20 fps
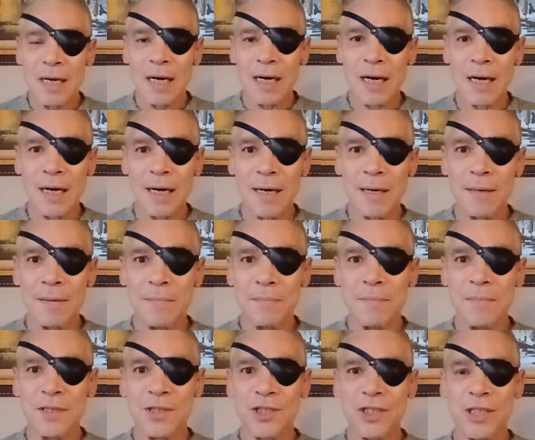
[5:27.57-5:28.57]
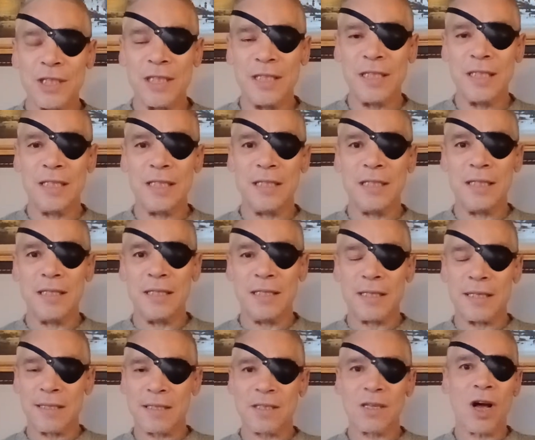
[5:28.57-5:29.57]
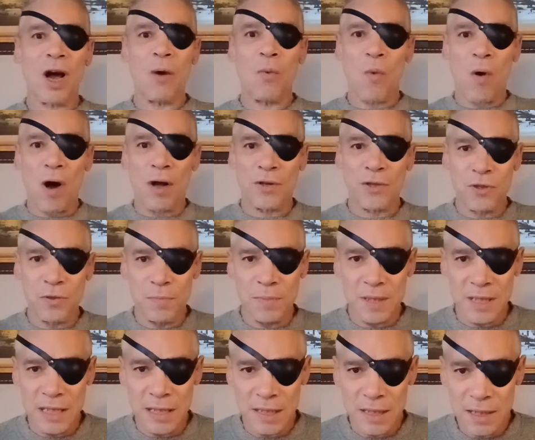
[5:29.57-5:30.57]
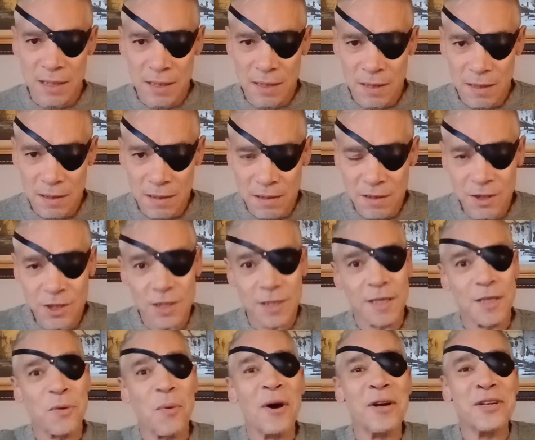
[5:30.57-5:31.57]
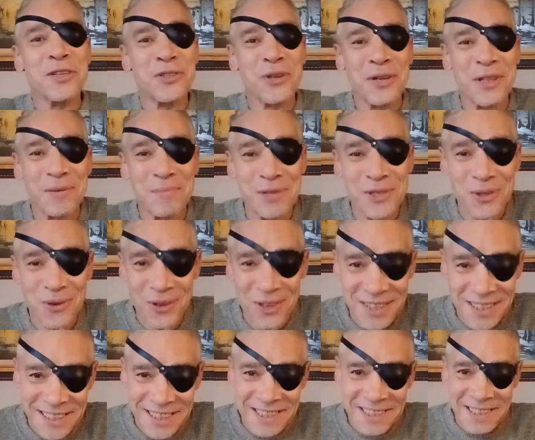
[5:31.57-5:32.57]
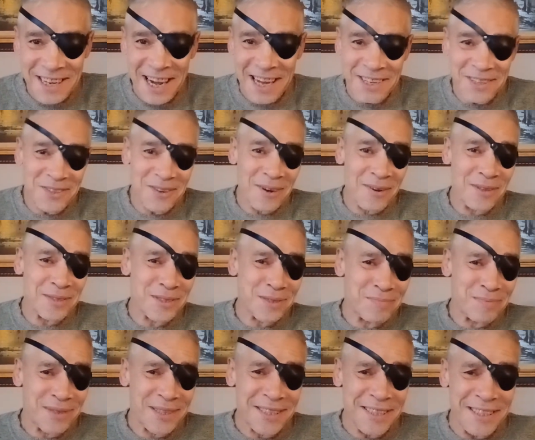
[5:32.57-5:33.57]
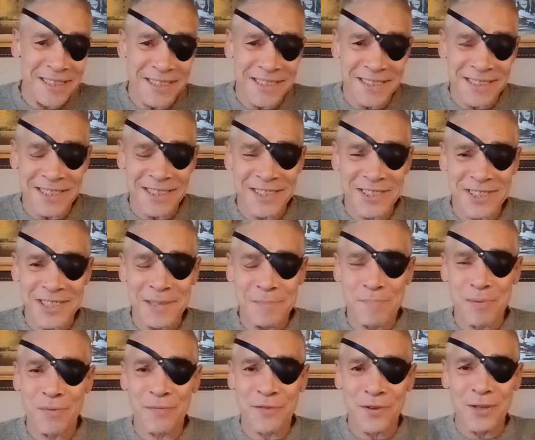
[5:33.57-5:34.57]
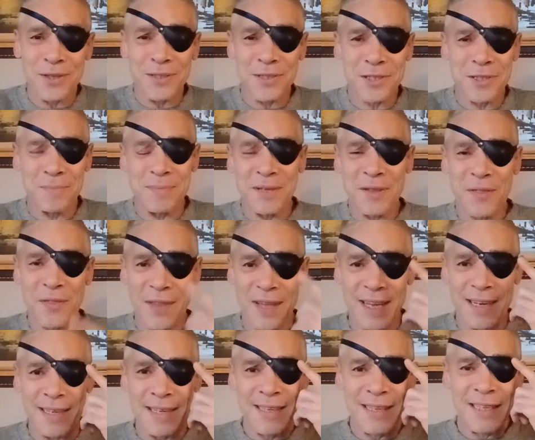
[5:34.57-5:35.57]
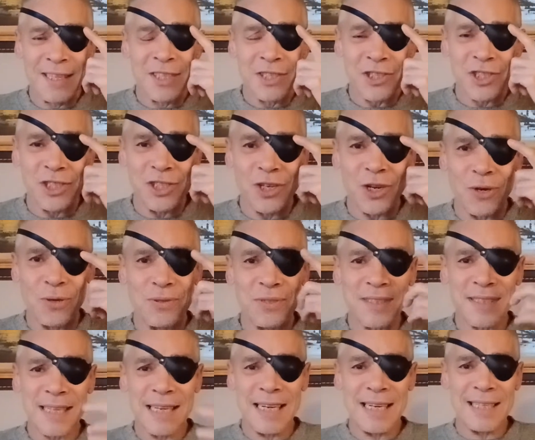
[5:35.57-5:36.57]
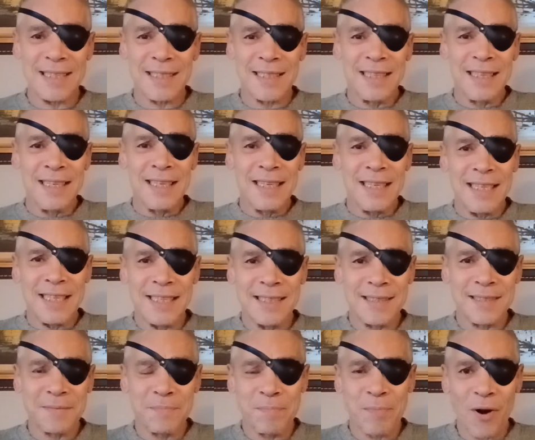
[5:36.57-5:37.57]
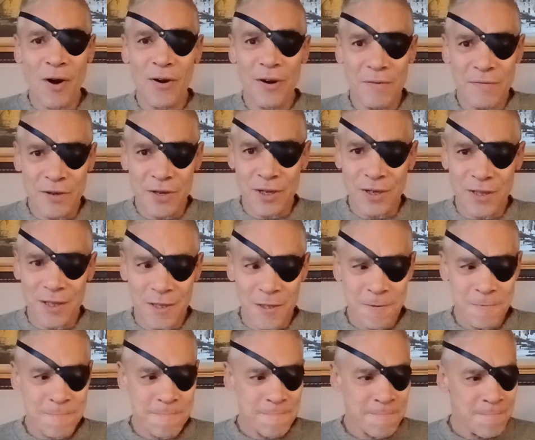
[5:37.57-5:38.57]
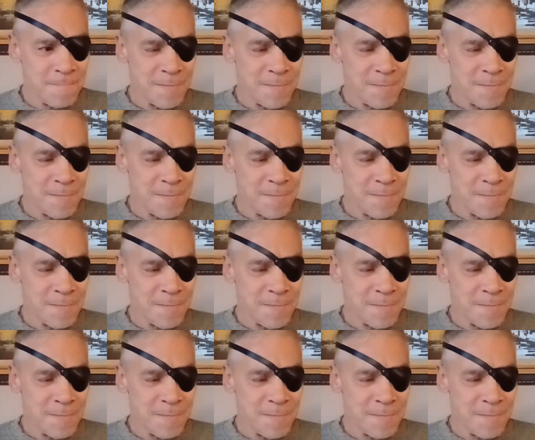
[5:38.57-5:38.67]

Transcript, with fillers: Um, she does not want to be, she doesn't want to join the majority. I don't know how else to put it. She, she prefers to be thin. She knows that it's part of her,